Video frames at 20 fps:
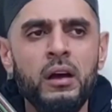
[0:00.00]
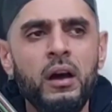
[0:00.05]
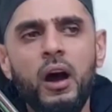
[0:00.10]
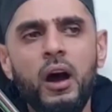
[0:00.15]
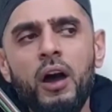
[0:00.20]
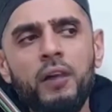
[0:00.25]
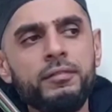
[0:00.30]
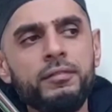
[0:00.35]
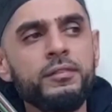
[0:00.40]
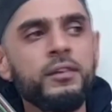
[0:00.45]

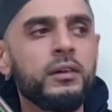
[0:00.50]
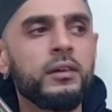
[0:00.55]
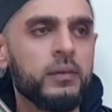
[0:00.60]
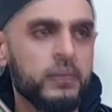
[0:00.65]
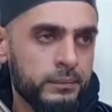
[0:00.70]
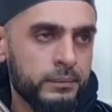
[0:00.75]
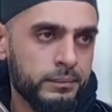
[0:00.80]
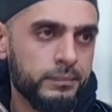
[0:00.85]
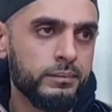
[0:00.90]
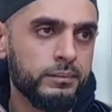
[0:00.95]

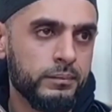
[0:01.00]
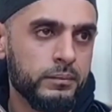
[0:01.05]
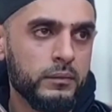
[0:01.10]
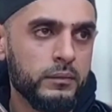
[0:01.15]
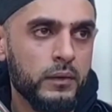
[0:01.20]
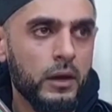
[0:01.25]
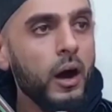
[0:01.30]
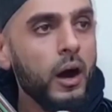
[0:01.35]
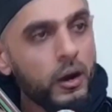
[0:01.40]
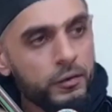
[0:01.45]

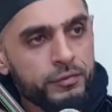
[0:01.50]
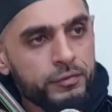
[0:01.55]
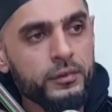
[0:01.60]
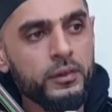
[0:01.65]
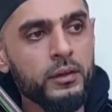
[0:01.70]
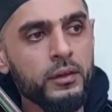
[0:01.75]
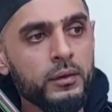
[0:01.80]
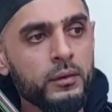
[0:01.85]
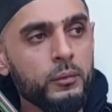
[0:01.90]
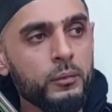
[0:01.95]

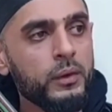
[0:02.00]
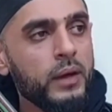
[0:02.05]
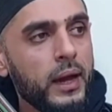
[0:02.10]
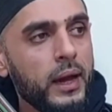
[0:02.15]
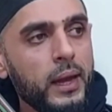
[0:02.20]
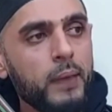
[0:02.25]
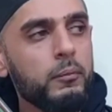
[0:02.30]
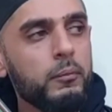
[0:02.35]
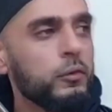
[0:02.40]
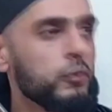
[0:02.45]
Often we are
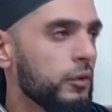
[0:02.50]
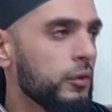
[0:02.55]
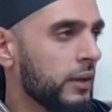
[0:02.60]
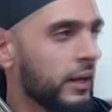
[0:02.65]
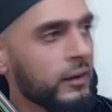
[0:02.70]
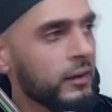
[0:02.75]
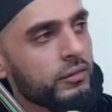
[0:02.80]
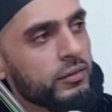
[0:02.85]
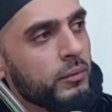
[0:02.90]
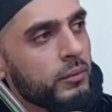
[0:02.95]
able to
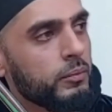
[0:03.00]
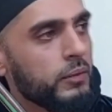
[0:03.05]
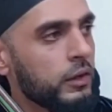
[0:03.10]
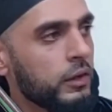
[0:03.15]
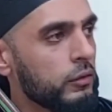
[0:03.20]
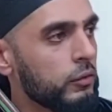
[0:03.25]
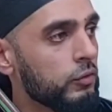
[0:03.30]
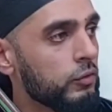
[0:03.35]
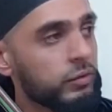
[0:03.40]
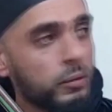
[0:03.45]
tell
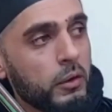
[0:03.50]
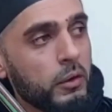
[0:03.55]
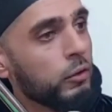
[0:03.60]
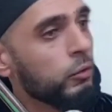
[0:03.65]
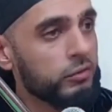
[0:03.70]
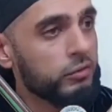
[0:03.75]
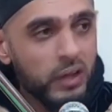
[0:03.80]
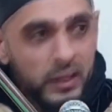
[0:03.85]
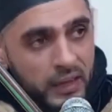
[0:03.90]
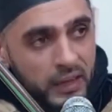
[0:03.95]
something to someone
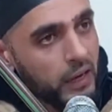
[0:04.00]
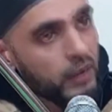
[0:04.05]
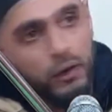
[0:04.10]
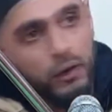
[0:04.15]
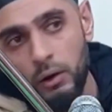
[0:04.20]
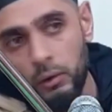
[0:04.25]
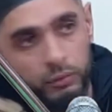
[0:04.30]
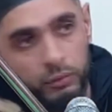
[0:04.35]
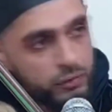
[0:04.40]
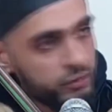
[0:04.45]
who's not that
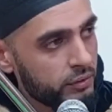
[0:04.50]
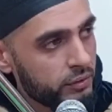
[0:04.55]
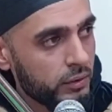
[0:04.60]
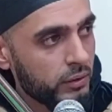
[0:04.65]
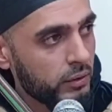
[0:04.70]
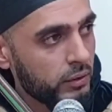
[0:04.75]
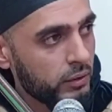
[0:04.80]
close,